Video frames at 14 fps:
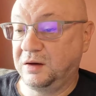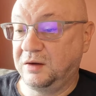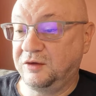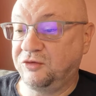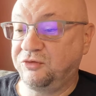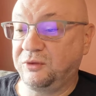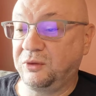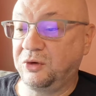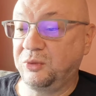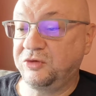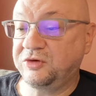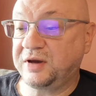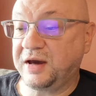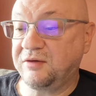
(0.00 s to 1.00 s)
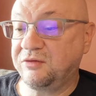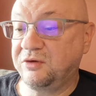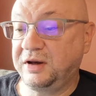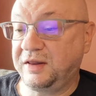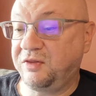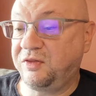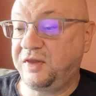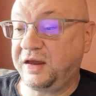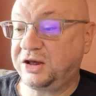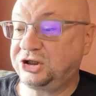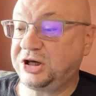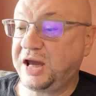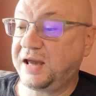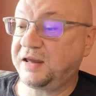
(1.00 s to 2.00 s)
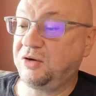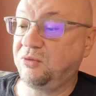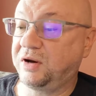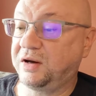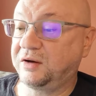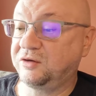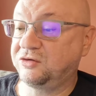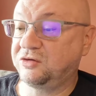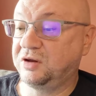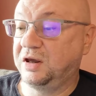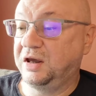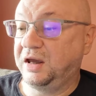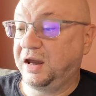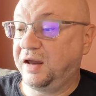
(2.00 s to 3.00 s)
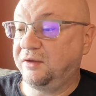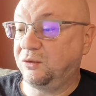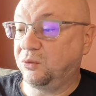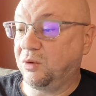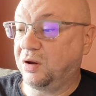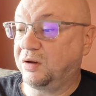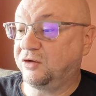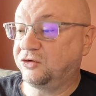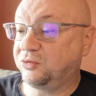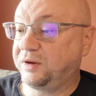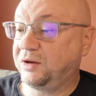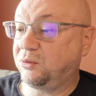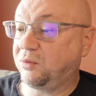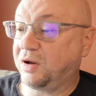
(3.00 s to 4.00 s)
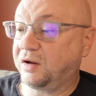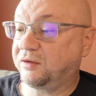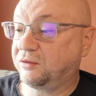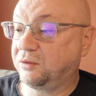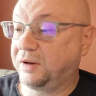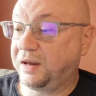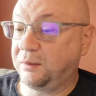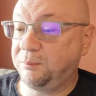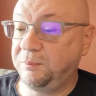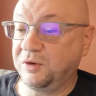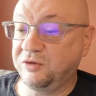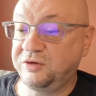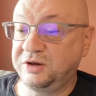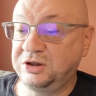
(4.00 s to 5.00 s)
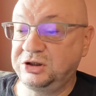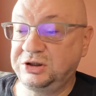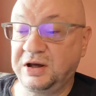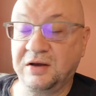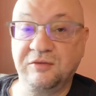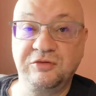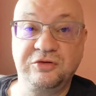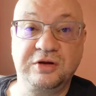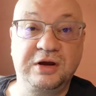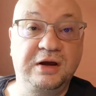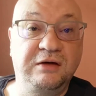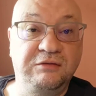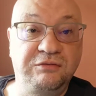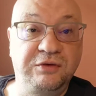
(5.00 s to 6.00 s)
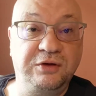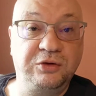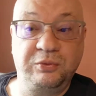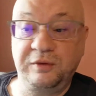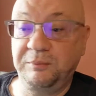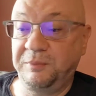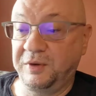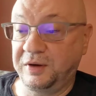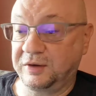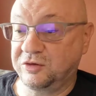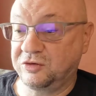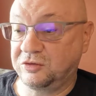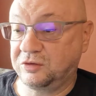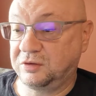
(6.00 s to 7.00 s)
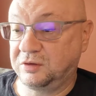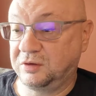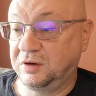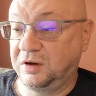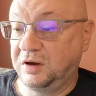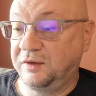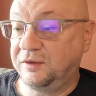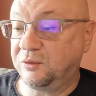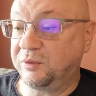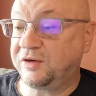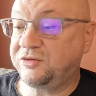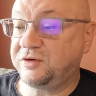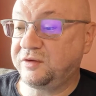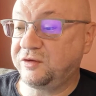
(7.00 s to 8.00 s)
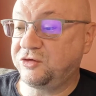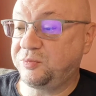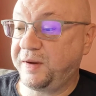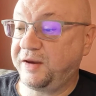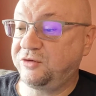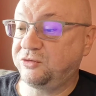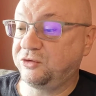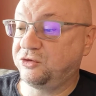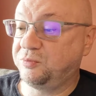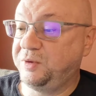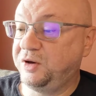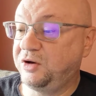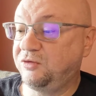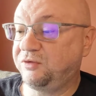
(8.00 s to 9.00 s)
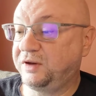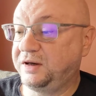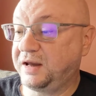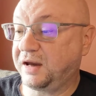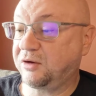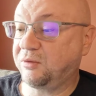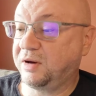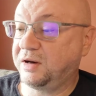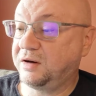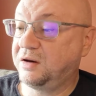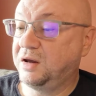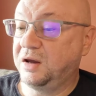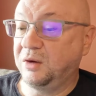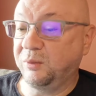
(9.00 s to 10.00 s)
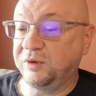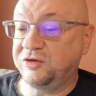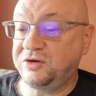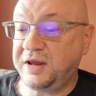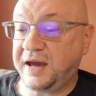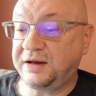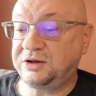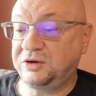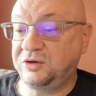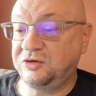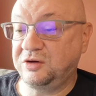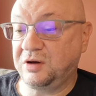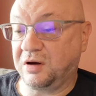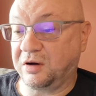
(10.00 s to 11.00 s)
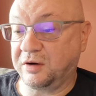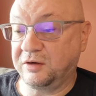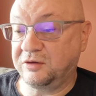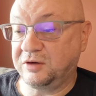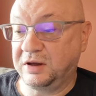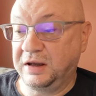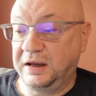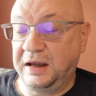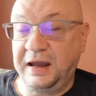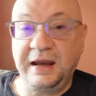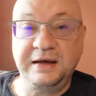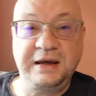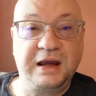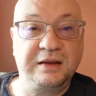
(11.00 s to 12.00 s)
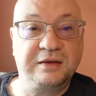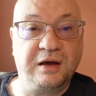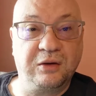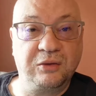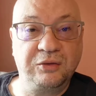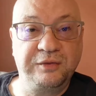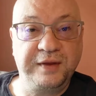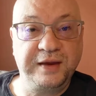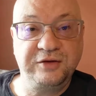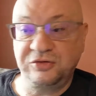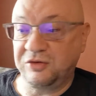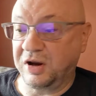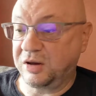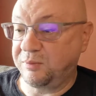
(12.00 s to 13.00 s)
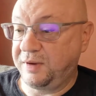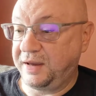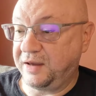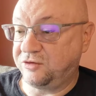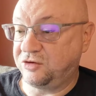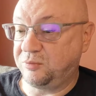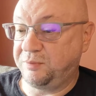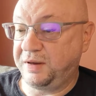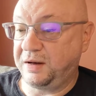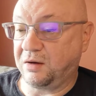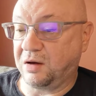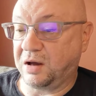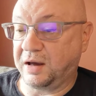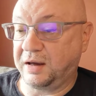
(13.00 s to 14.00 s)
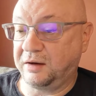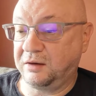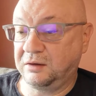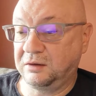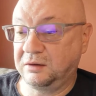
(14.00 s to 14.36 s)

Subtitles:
The floor was covered in thick, shaggy rugs, and the walls we had walked through had built-in shelves filled with books. The rest of the space was beautifully decorated with statues and art, and yet the whole thing struck me as a bit odd.